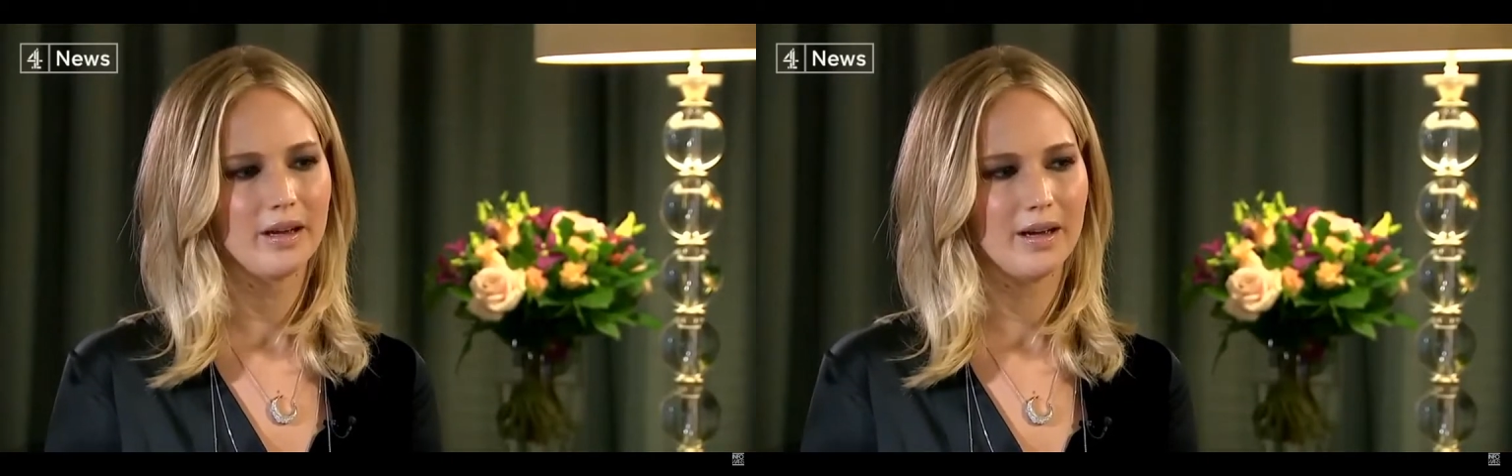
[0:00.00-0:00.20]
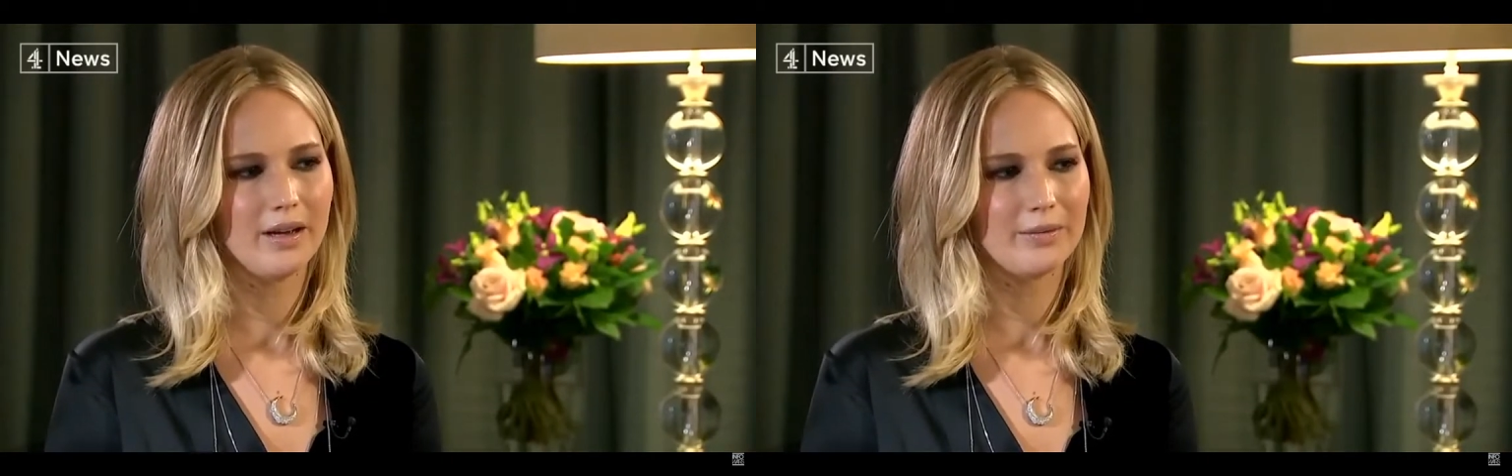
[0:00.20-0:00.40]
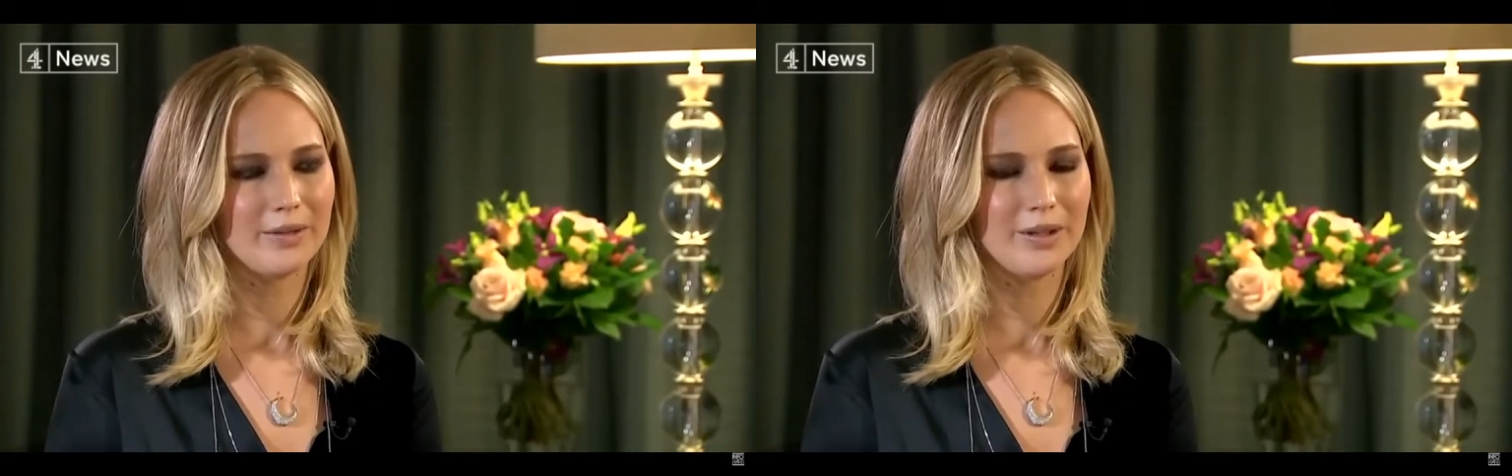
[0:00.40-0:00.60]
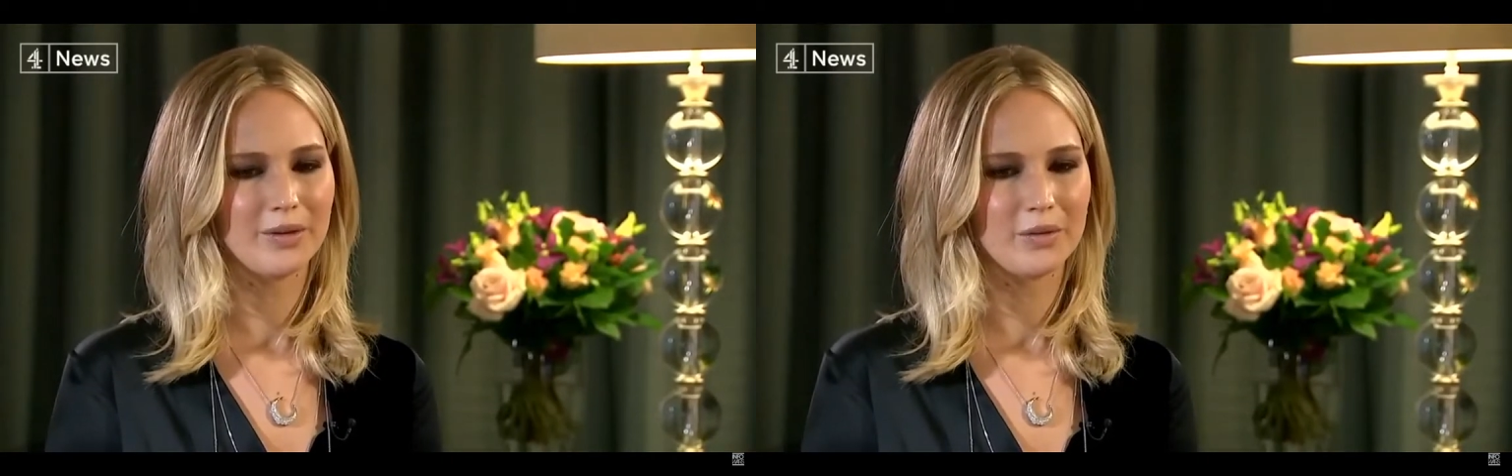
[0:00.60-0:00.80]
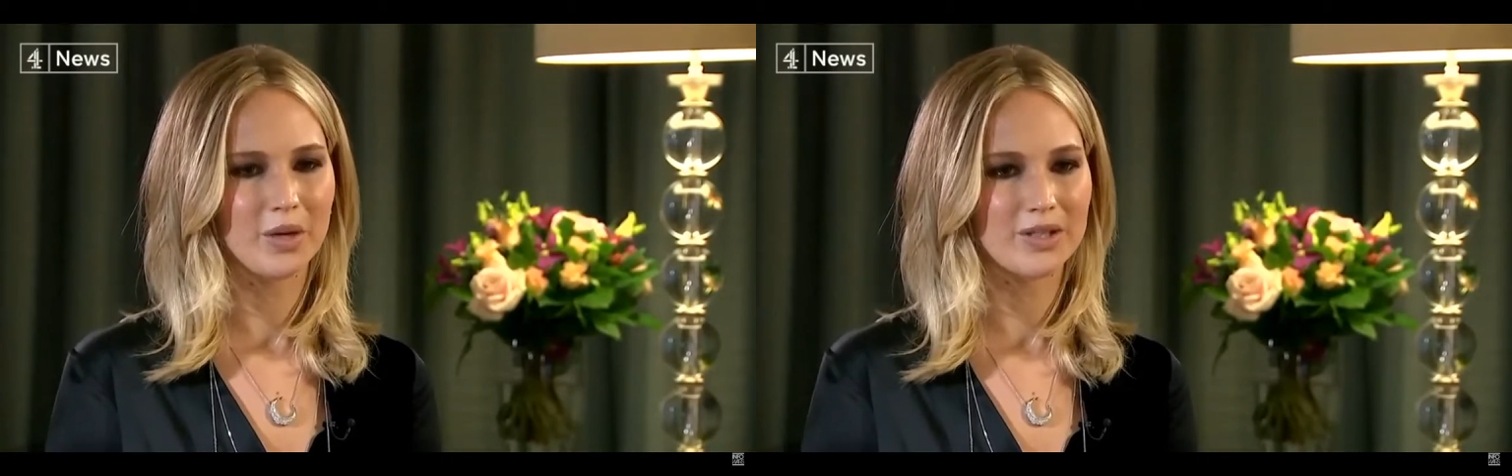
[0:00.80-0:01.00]
Um, you know,
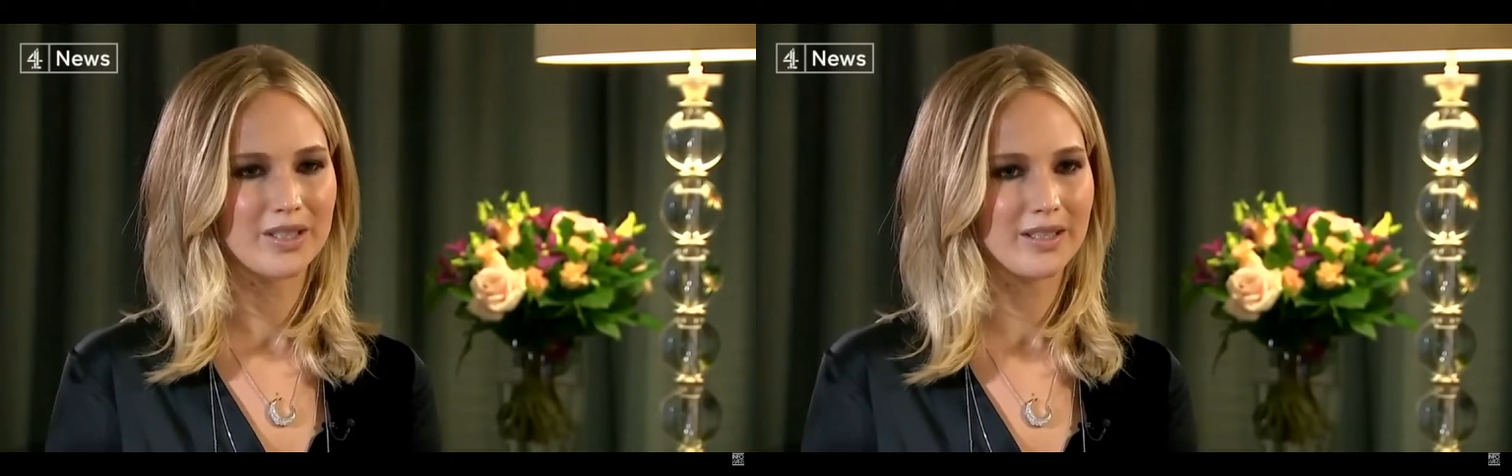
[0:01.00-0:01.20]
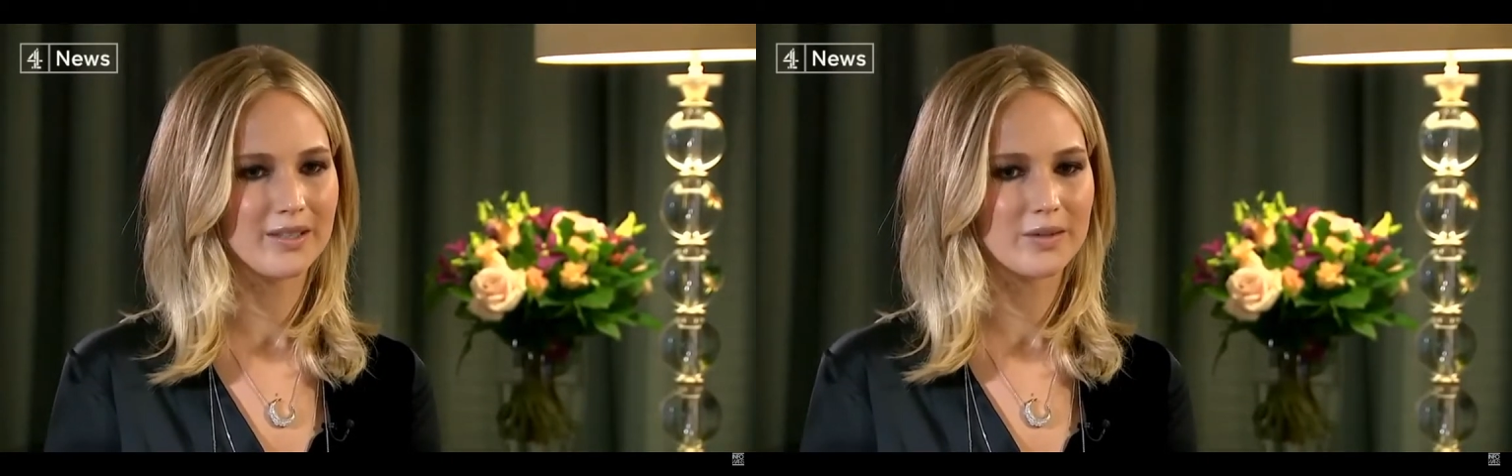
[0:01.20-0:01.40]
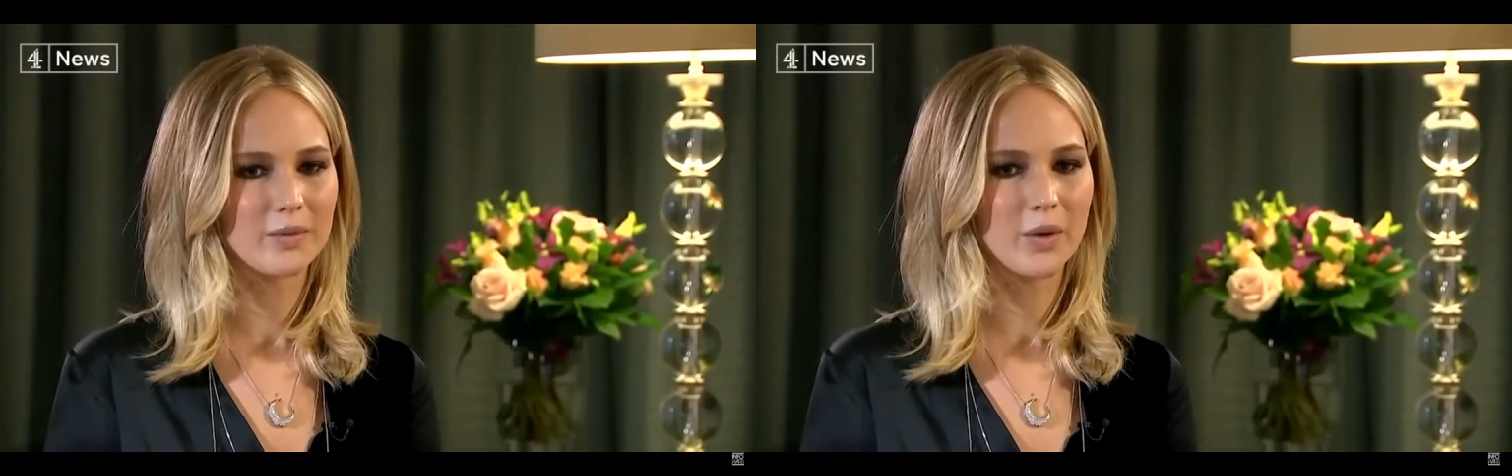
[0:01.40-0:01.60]
you're watching these